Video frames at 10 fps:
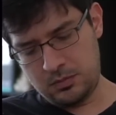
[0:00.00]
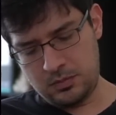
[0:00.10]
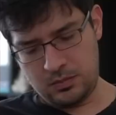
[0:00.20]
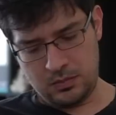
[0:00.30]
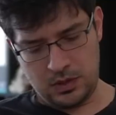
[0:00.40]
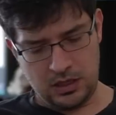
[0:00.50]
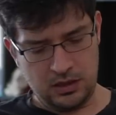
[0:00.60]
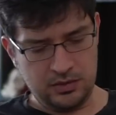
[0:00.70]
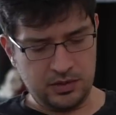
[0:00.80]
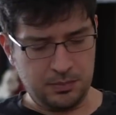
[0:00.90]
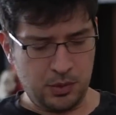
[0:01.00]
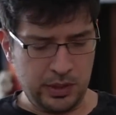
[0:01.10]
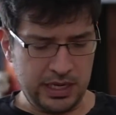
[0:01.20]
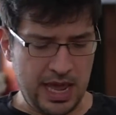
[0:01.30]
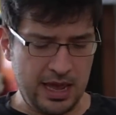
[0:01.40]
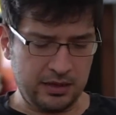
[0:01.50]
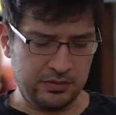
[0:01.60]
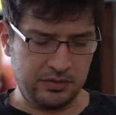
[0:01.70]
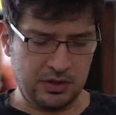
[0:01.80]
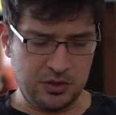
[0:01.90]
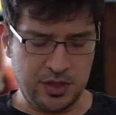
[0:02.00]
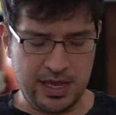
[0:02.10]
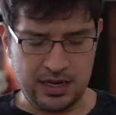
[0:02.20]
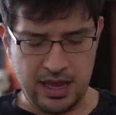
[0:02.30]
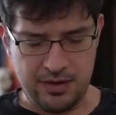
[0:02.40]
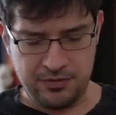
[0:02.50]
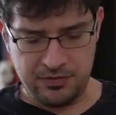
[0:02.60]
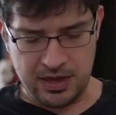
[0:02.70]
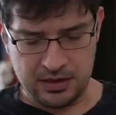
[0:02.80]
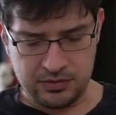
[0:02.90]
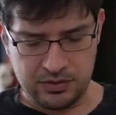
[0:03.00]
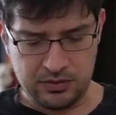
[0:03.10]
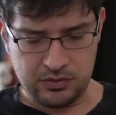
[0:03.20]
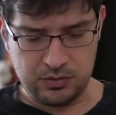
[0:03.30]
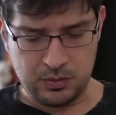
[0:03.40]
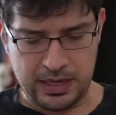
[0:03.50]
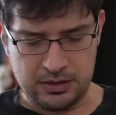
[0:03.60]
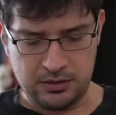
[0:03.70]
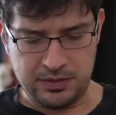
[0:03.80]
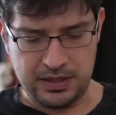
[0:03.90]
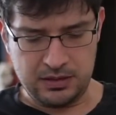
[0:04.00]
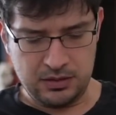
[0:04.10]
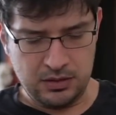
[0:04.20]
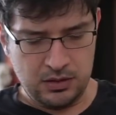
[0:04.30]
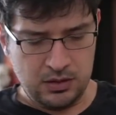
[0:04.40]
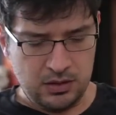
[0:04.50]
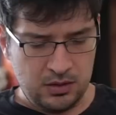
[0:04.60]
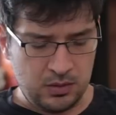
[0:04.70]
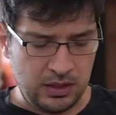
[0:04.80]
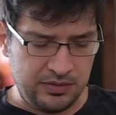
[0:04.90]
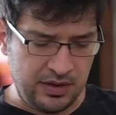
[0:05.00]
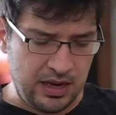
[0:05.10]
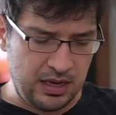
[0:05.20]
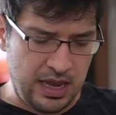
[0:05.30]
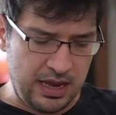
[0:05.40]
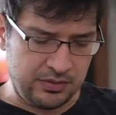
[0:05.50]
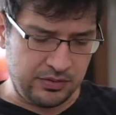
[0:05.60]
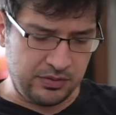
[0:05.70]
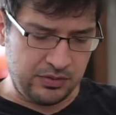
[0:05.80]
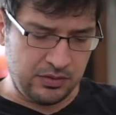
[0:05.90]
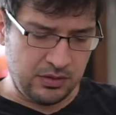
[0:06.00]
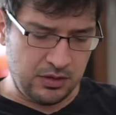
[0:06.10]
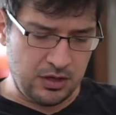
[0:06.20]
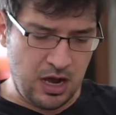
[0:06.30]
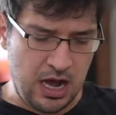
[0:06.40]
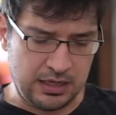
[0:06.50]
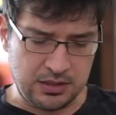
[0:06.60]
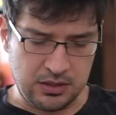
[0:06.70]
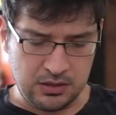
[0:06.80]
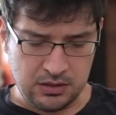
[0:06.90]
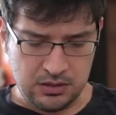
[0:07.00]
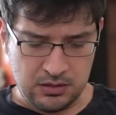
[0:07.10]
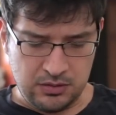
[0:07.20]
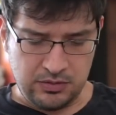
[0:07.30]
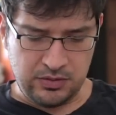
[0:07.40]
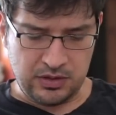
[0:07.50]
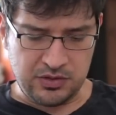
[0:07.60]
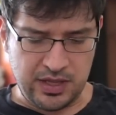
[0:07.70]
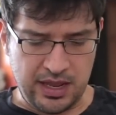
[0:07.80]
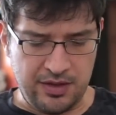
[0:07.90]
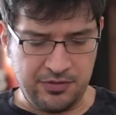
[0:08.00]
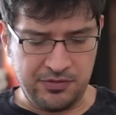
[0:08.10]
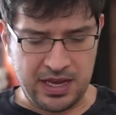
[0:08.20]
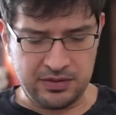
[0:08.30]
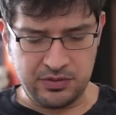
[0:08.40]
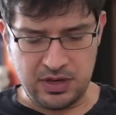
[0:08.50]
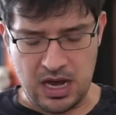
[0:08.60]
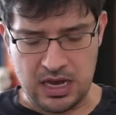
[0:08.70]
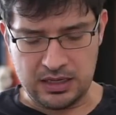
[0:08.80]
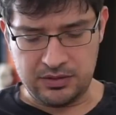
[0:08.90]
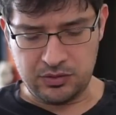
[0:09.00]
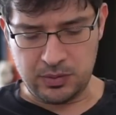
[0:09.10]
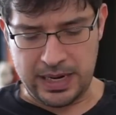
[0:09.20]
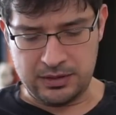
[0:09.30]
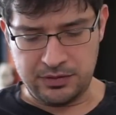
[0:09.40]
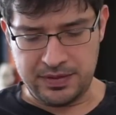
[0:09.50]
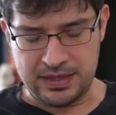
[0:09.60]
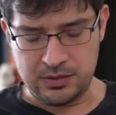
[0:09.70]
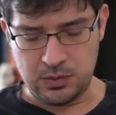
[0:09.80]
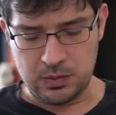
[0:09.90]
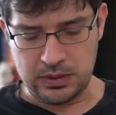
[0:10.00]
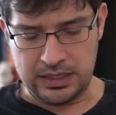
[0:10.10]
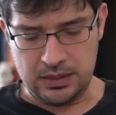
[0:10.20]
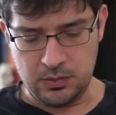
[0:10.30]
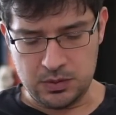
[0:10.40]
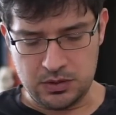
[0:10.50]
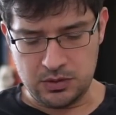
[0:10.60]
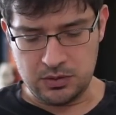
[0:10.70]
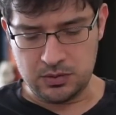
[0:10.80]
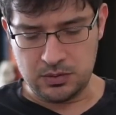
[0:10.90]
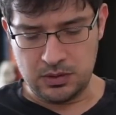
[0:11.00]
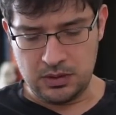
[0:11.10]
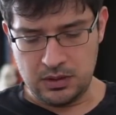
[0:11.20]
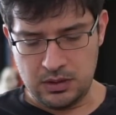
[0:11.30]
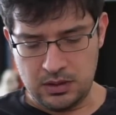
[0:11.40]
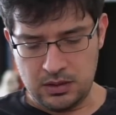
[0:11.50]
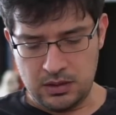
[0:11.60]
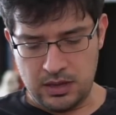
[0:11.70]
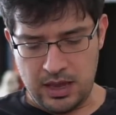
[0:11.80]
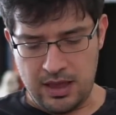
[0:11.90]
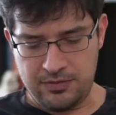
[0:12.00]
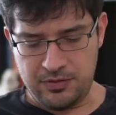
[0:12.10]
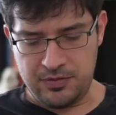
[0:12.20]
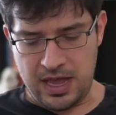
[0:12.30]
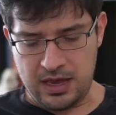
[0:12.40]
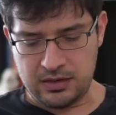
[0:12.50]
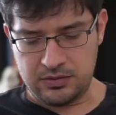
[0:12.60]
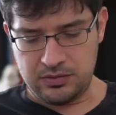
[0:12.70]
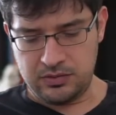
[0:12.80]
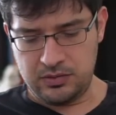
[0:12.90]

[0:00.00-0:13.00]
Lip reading: x such that f of x is greater than, or let's say x naught, such that f of x naught is greater than or equal to f of x